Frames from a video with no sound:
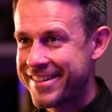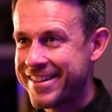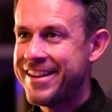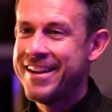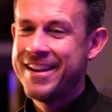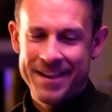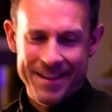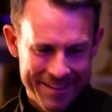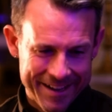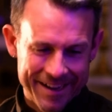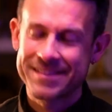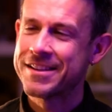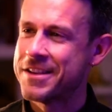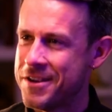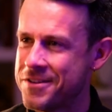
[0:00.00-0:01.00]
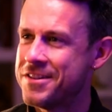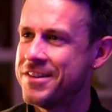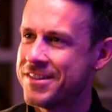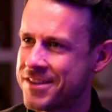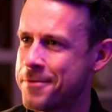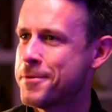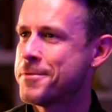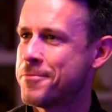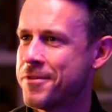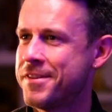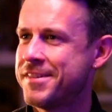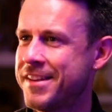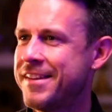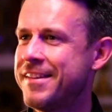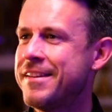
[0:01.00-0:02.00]
mm-hmm. the execution is so much more
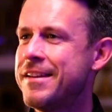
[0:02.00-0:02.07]
easy.